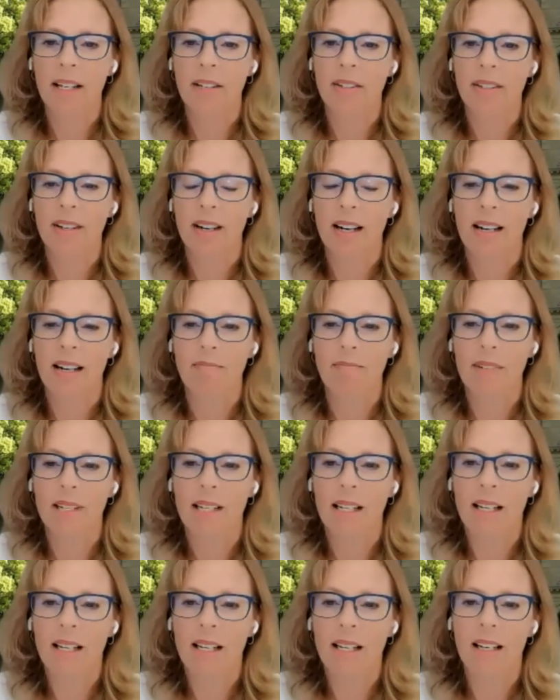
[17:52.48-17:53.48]
and
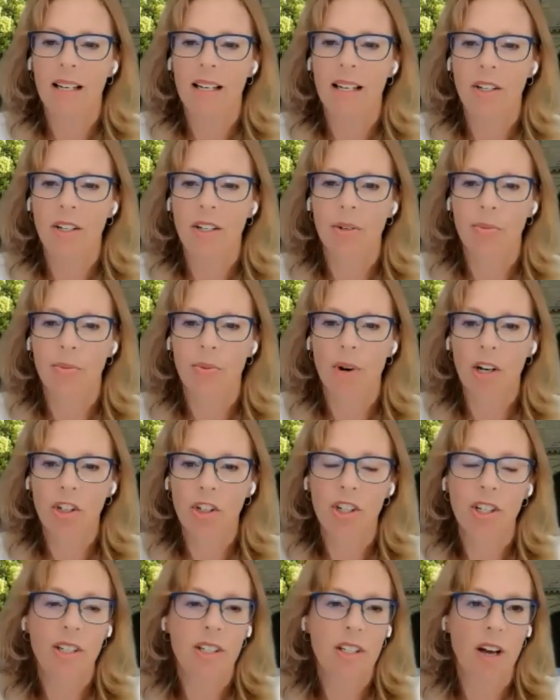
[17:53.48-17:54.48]
um, it, you know,
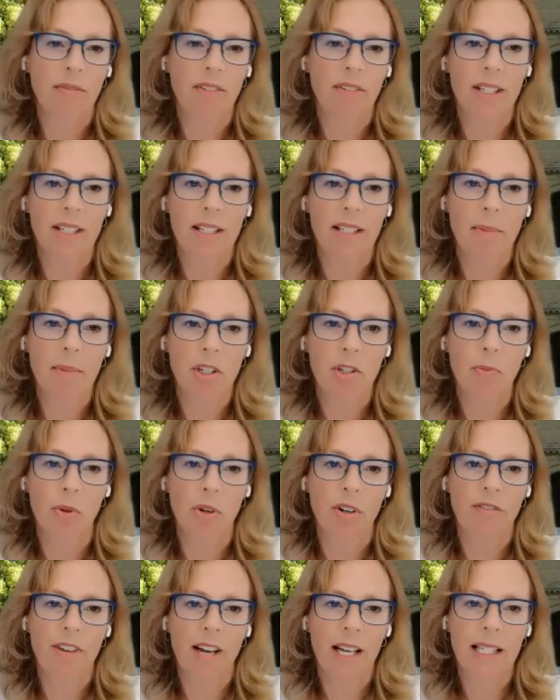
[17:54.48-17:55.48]
Russia is obviously much
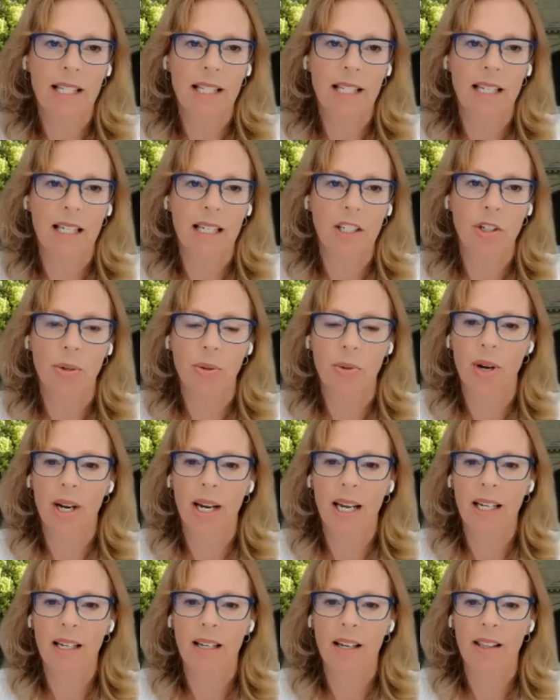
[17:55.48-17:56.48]
more invested in
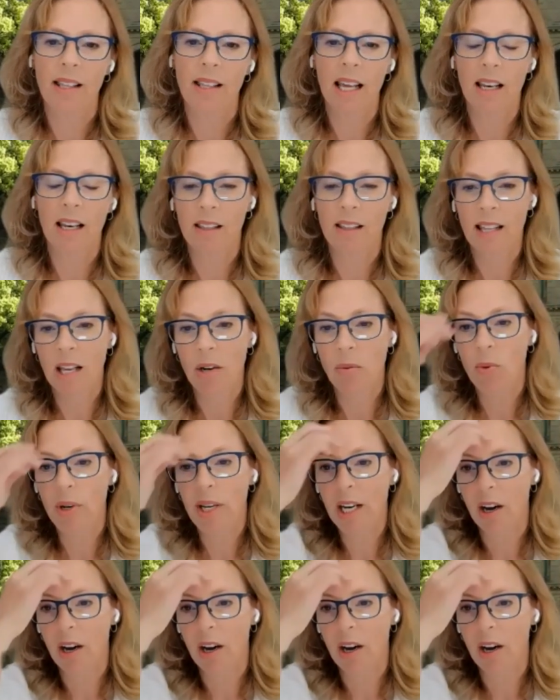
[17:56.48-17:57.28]
Ukraine than, than